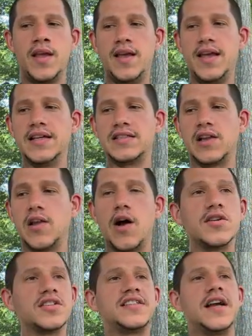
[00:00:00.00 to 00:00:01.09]
He is the
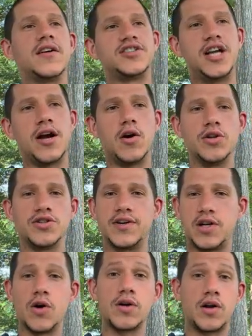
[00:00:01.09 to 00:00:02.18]
largest shareholder in
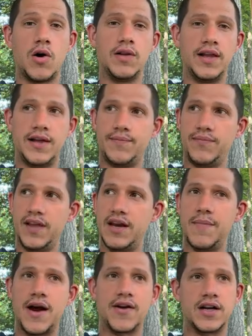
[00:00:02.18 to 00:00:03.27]
Coca Cola in
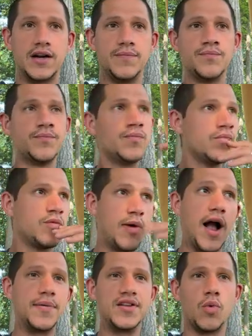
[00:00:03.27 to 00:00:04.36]
America,
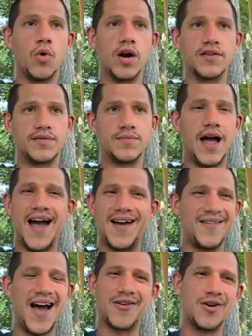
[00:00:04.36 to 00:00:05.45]
probably in the world. I,
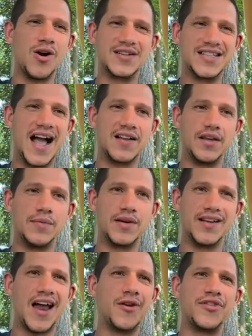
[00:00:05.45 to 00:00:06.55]
I don't know exactly, but
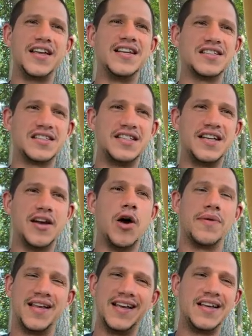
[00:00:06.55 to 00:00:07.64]
I don't think he's the CEO,
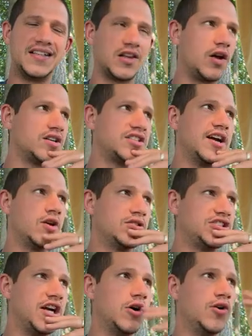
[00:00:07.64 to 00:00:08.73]
but he, he's a large
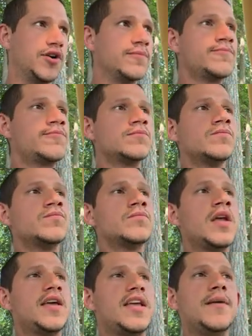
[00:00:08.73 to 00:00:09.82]
shareholder.
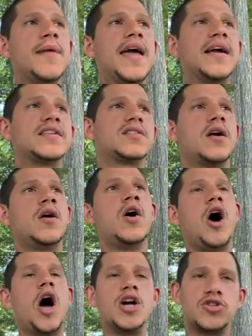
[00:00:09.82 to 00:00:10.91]
He makes
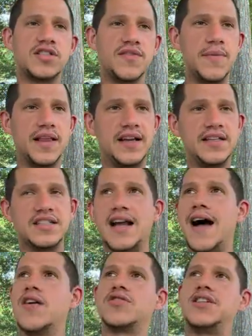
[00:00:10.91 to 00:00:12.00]
hundreds of millions of
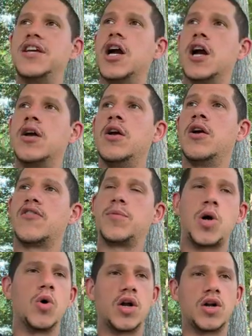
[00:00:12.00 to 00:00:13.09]
dollars a year from
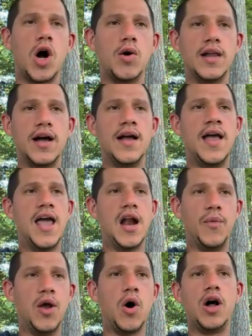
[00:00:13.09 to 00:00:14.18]
Coca Cola,
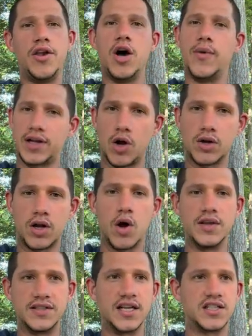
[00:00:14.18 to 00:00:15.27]
and we all know what Coca
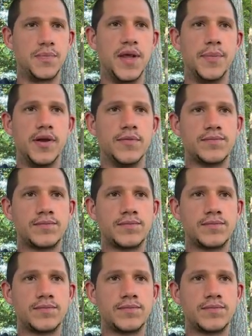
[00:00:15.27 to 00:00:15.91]
Cola does to people.